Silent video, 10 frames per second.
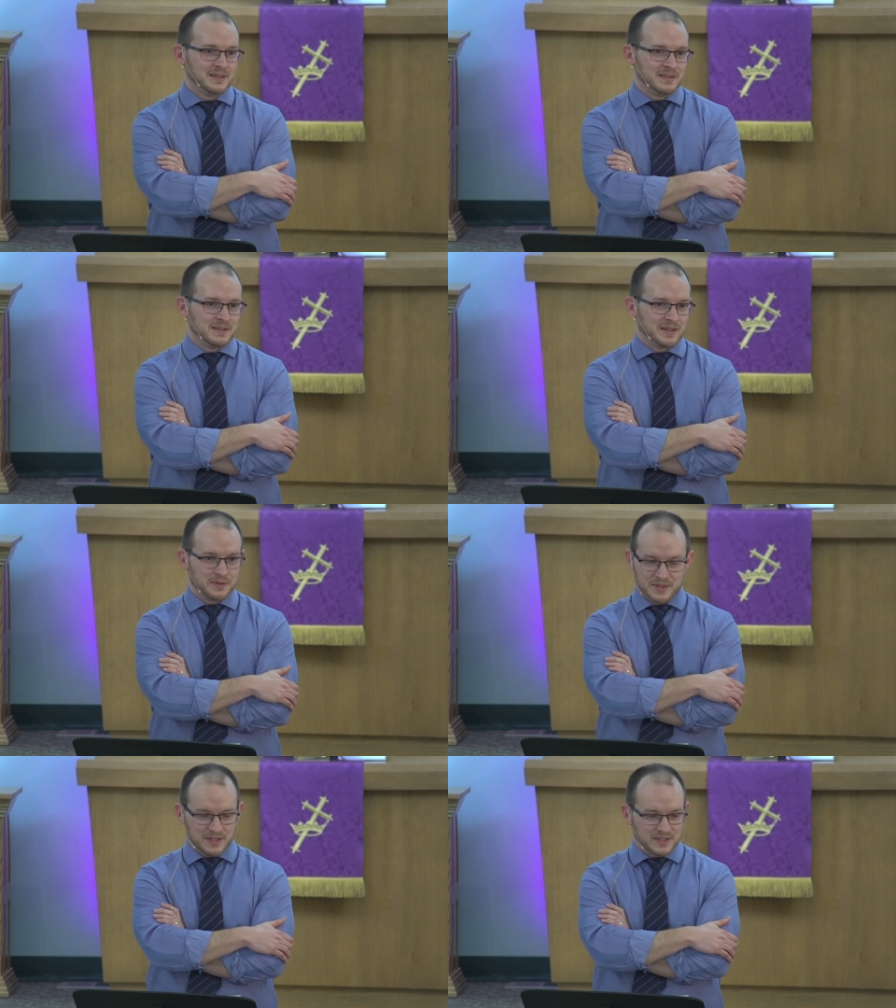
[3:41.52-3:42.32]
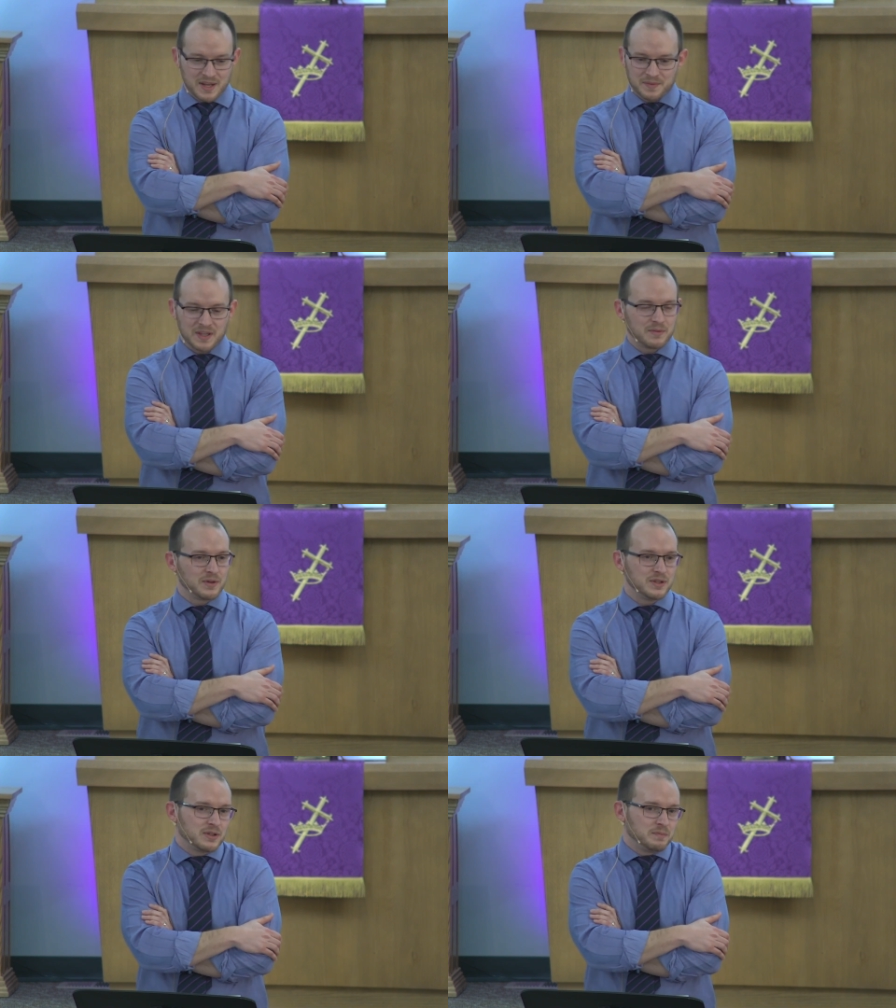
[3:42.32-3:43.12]
And it was the same thing where
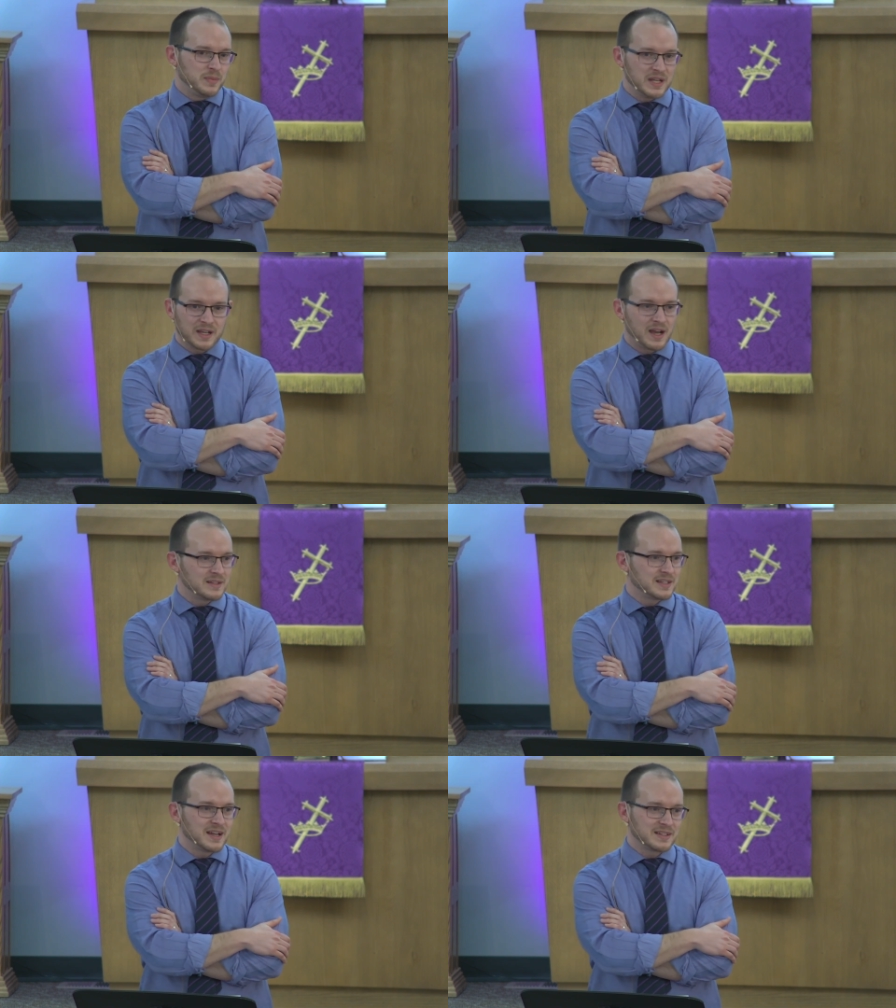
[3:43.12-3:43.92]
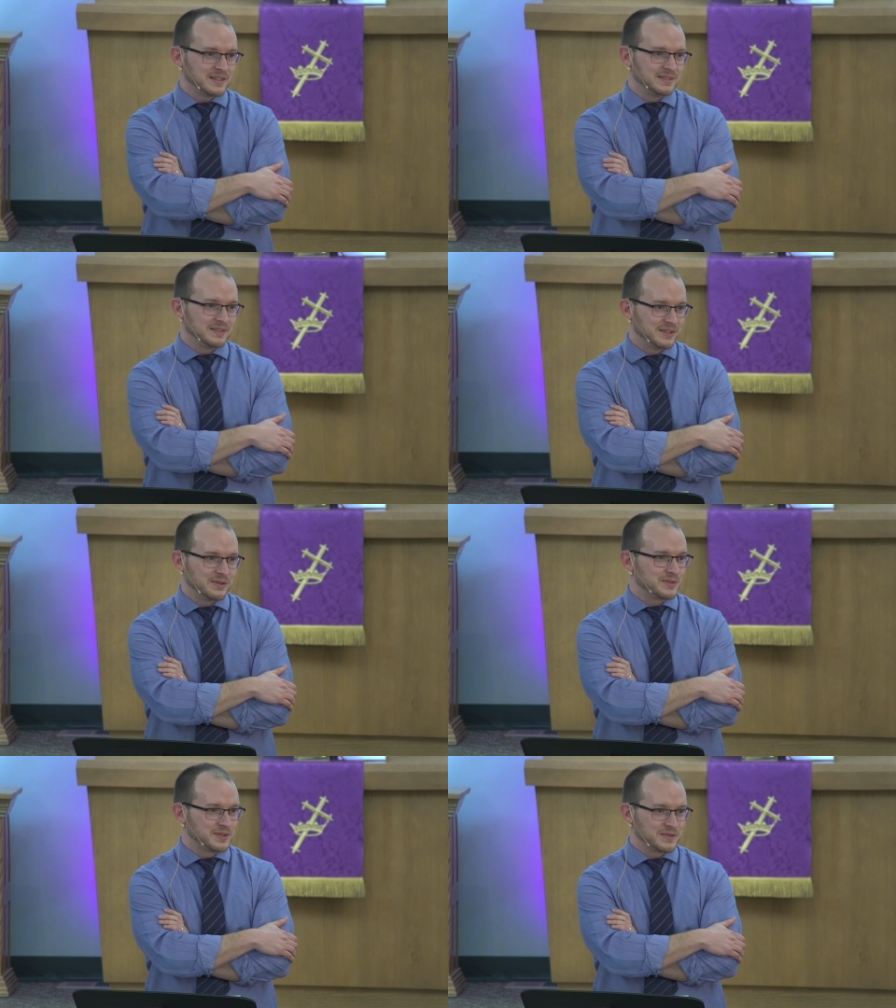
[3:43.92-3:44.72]
you could be in contact and you know it was just